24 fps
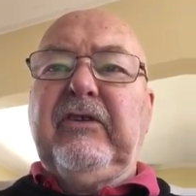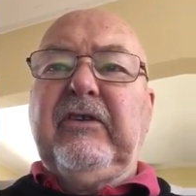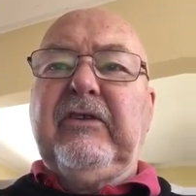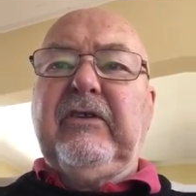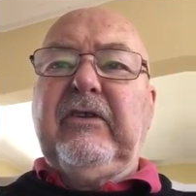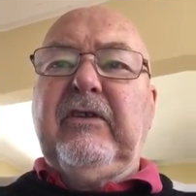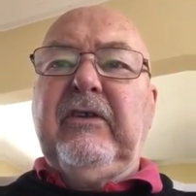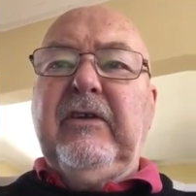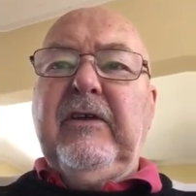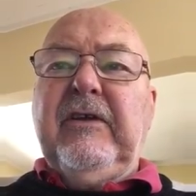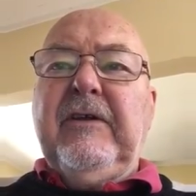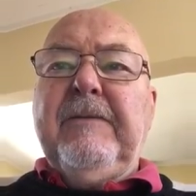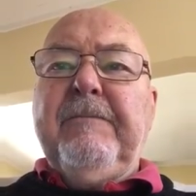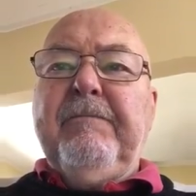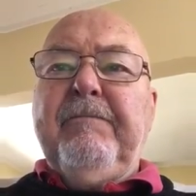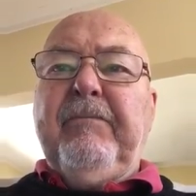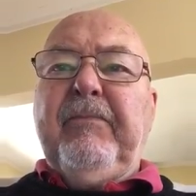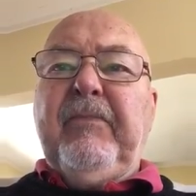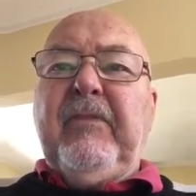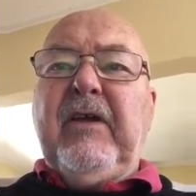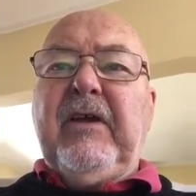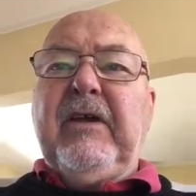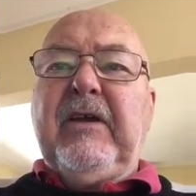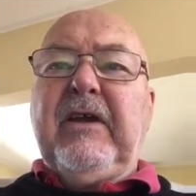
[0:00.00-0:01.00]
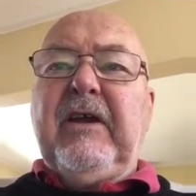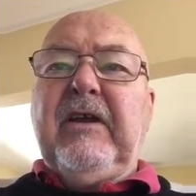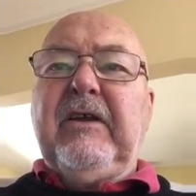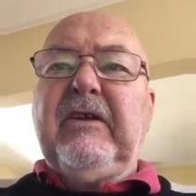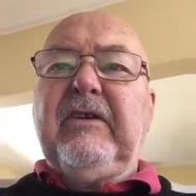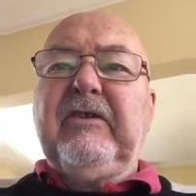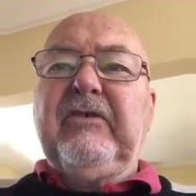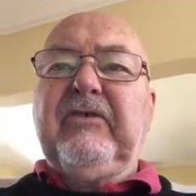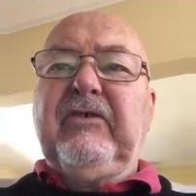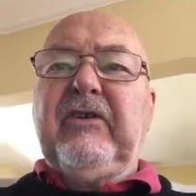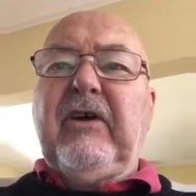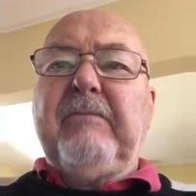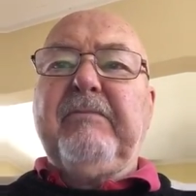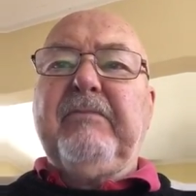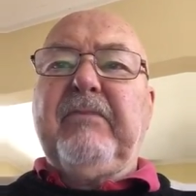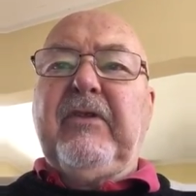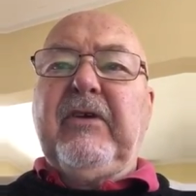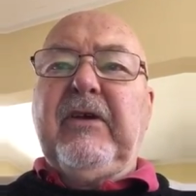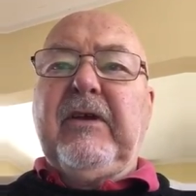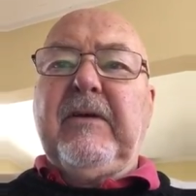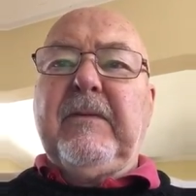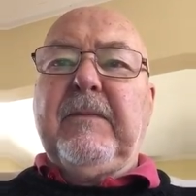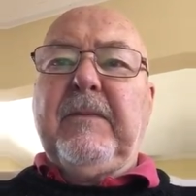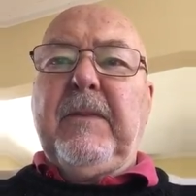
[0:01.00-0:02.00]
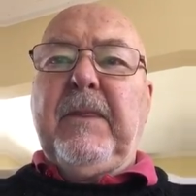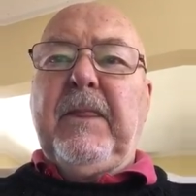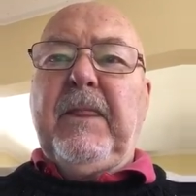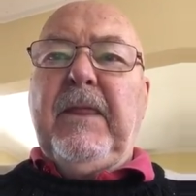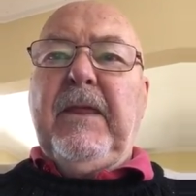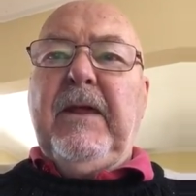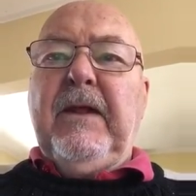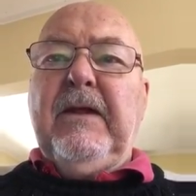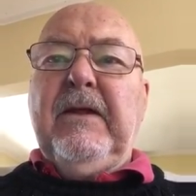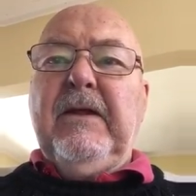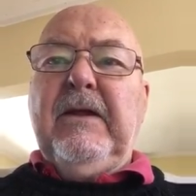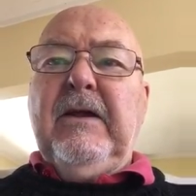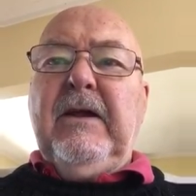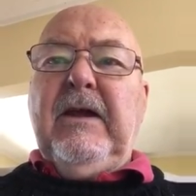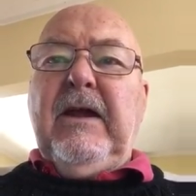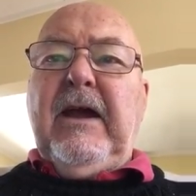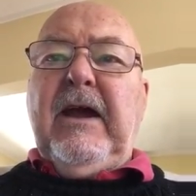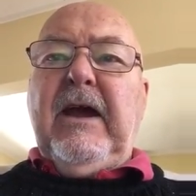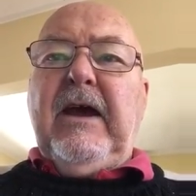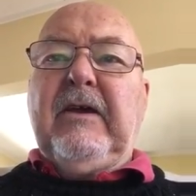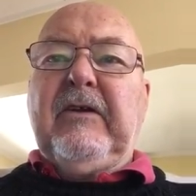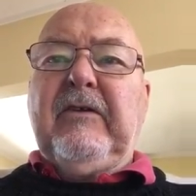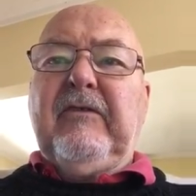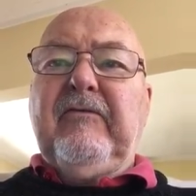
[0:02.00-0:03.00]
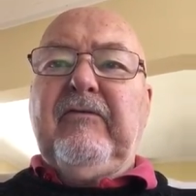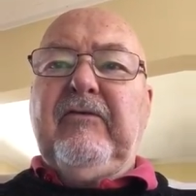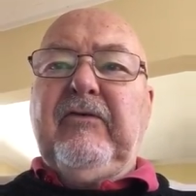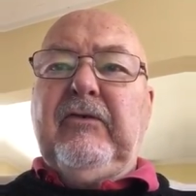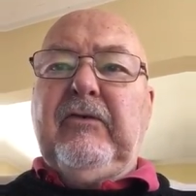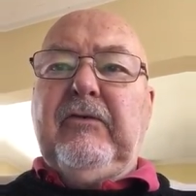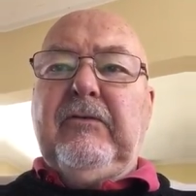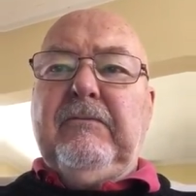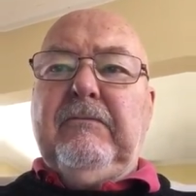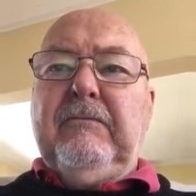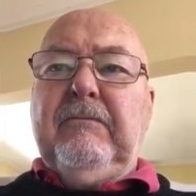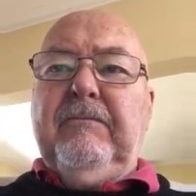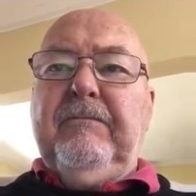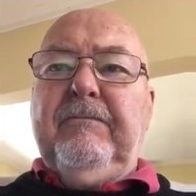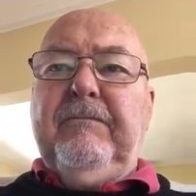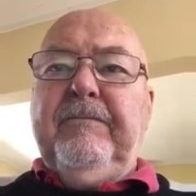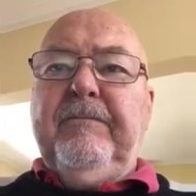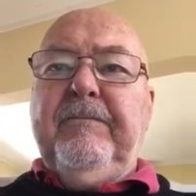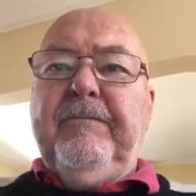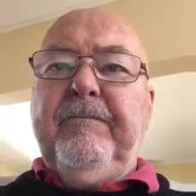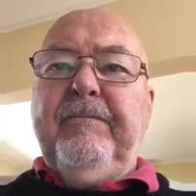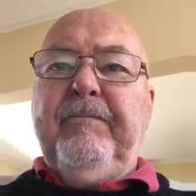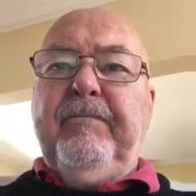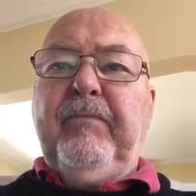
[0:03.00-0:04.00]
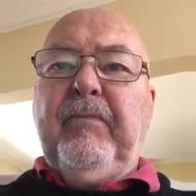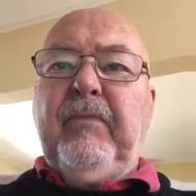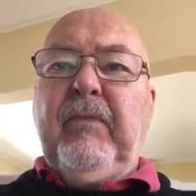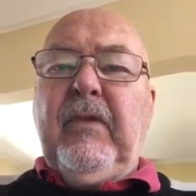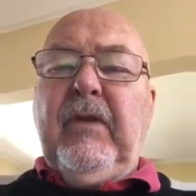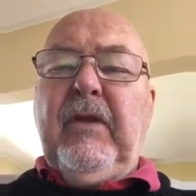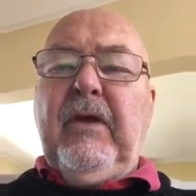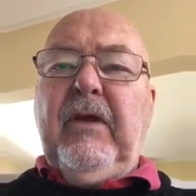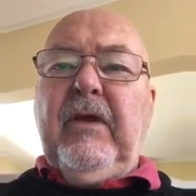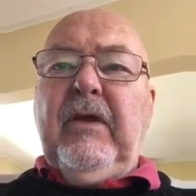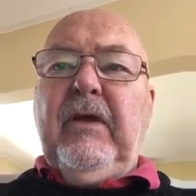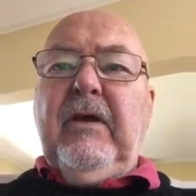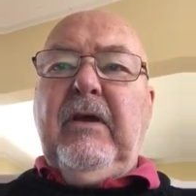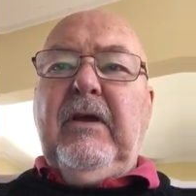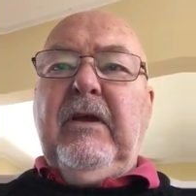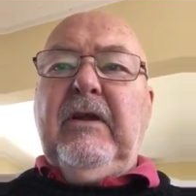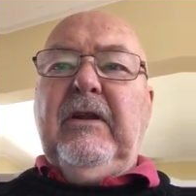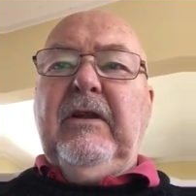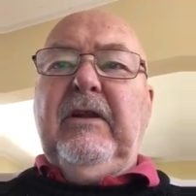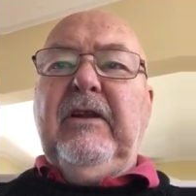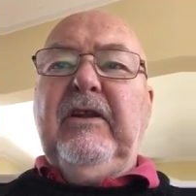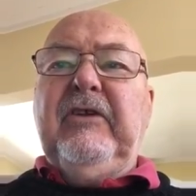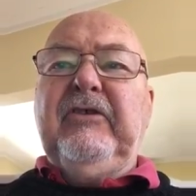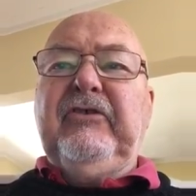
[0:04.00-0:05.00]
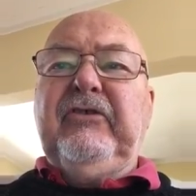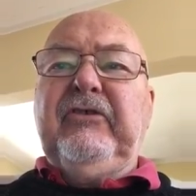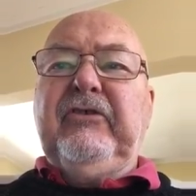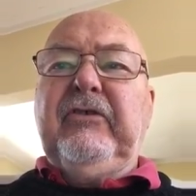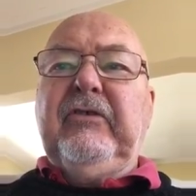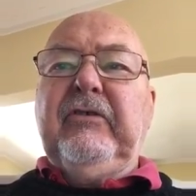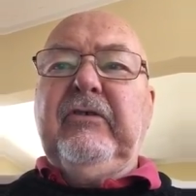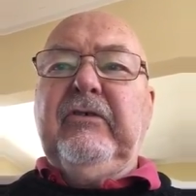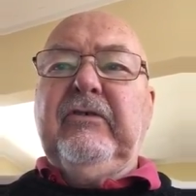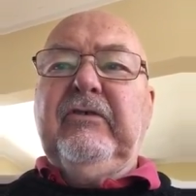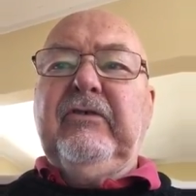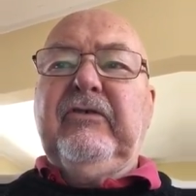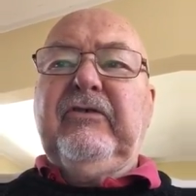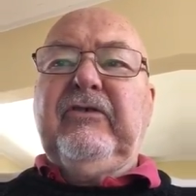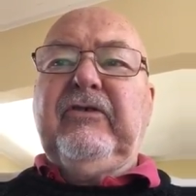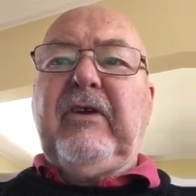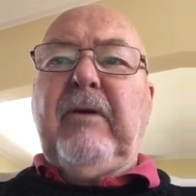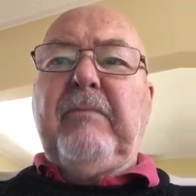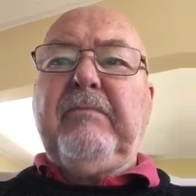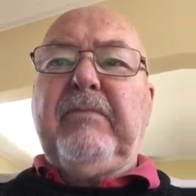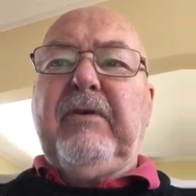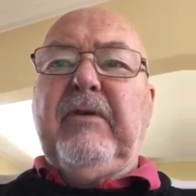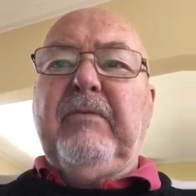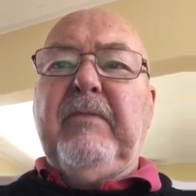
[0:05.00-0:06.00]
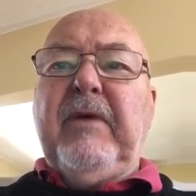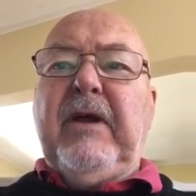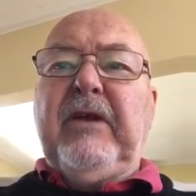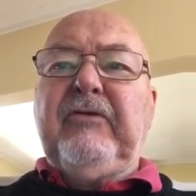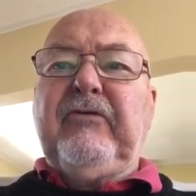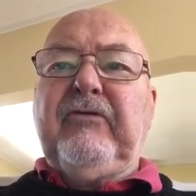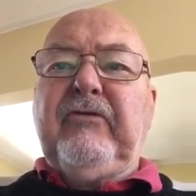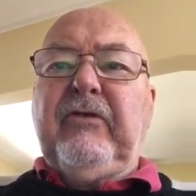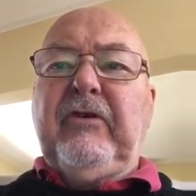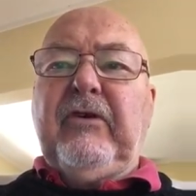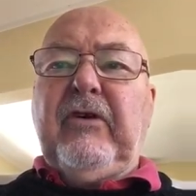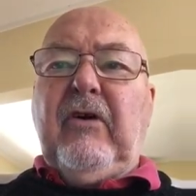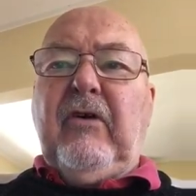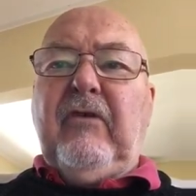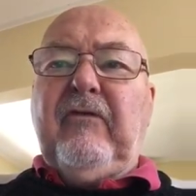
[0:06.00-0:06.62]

that they're getting something out of you. List supplementary